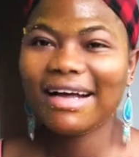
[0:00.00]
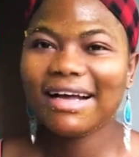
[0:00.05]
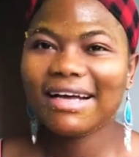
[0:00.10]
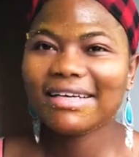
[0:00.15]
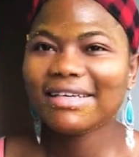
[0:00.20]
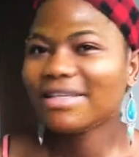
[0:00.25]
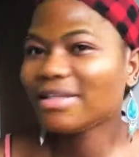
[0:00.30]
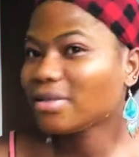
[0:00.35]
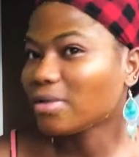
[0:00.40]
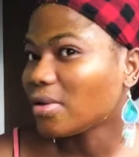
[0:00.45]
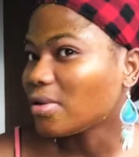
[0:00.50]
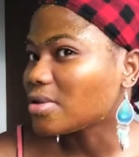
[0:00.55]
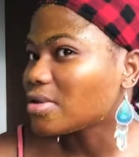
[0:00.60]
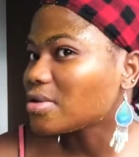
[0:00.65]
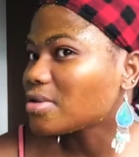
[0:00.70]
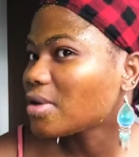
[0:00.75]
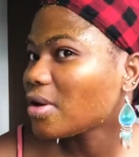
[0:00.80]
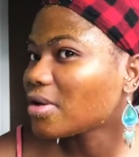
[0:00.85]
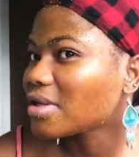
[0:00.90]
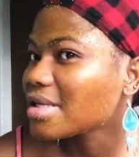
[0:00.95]
You know,
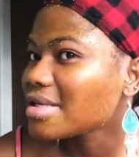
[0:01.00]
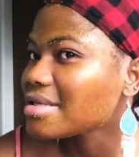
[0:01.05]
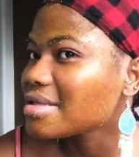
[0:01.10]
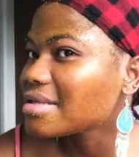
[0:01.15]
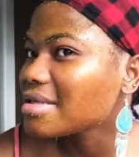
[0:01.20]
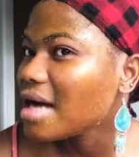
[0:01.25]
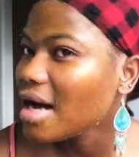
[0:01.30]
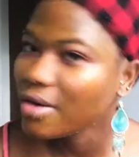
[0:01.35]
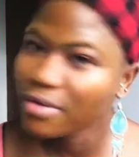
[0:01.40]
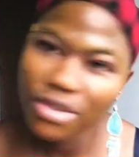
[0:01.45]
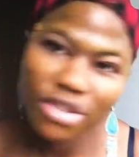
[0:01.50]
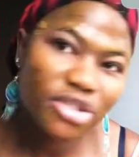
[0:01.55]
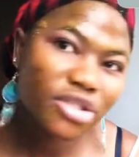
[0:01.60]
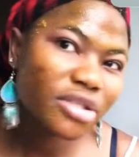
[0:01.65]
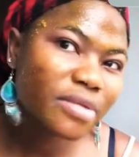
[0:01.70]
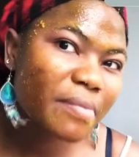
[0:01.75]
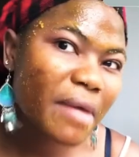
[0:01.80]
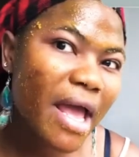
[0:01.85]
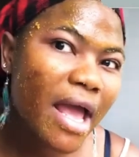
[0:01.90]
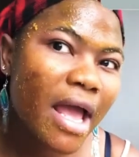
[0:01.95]
so this is how it
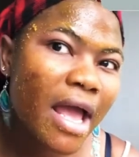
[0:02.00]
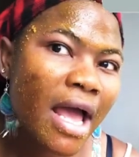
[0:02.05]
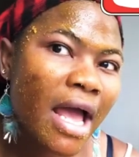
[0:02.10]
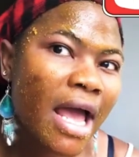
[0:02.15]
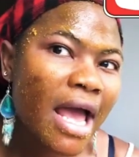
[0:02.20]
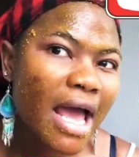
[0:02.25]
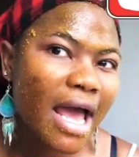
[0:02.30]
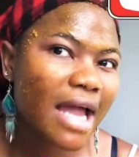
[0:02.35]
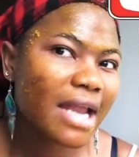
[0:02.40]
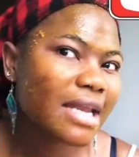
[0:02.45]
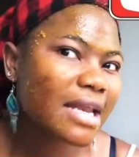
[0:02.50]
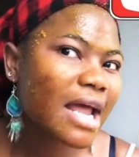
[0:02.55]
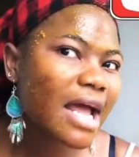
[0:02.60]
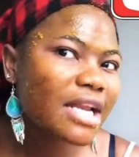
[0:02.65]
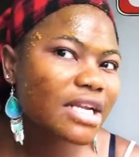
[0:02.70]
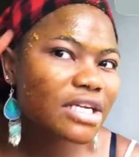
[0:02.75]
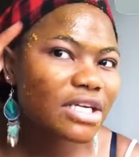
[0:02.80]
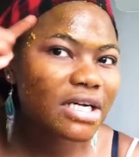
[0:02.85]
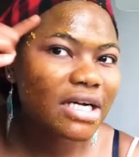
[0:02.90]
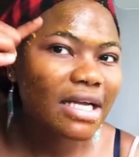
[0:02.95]
should be. And then
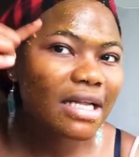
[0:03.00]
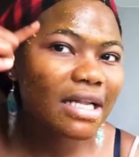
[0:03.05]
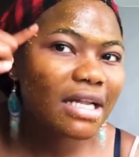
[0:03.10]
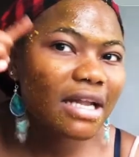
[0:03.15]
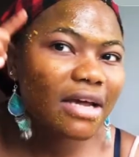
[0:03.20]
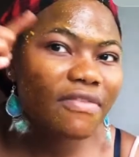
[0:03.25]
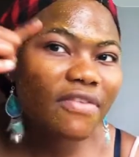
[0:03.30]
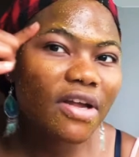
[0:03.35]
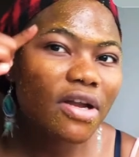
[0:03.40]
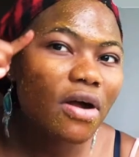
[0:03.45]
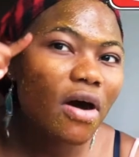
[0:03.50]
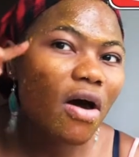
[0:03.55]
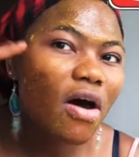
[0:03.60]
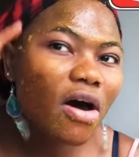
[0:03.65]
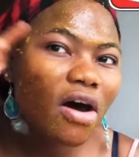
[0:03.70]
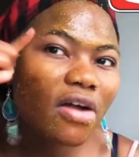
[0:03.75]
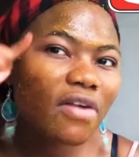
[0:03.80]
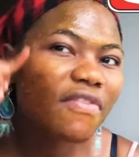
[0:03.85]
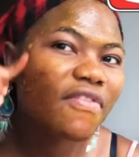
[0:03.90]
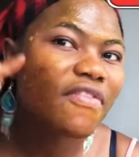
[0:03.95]
you can leave it
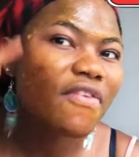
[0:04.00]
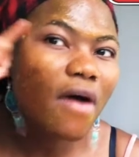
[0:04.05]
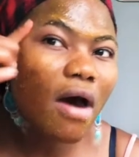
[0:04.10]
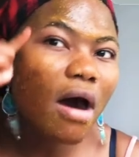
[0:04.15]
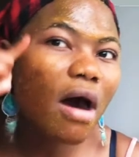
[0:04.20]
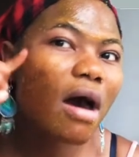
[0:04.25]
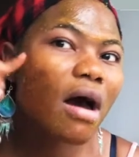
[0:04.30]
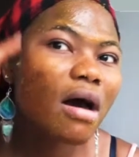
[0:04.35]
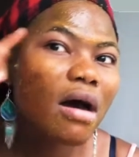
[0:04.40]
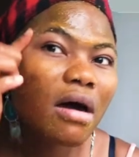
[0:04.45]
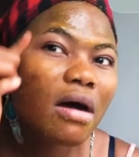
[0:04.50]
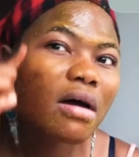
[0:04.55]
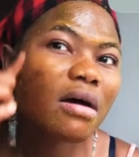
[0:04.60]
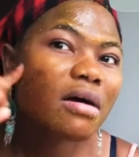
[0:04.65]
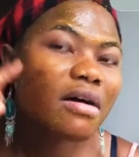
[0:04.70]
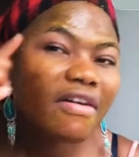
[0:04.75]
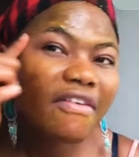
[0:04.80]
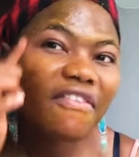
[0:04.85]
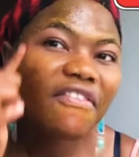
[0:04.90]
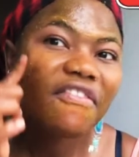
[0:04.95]
on for a
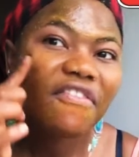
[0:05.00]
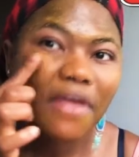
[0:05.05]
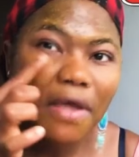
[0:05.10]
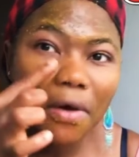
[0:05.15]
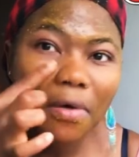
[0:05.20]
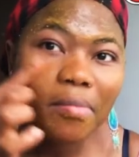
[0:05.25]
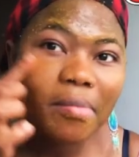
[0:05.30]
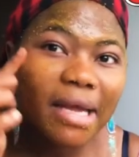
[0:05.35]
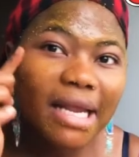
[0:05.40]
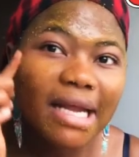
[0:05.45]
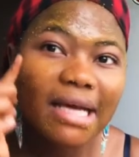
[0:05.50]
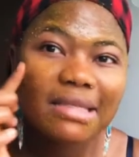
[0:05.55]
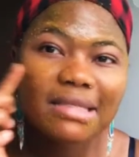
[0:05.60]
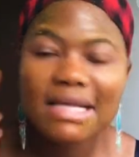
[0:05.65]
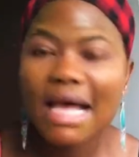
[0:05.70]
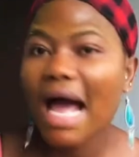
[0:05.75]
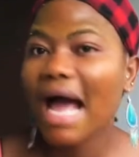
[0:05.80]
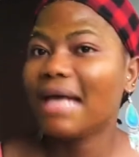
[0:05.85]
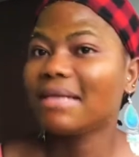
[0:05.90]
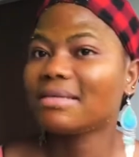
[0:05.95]
few minutes.
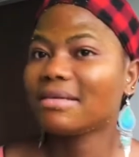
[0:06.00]
I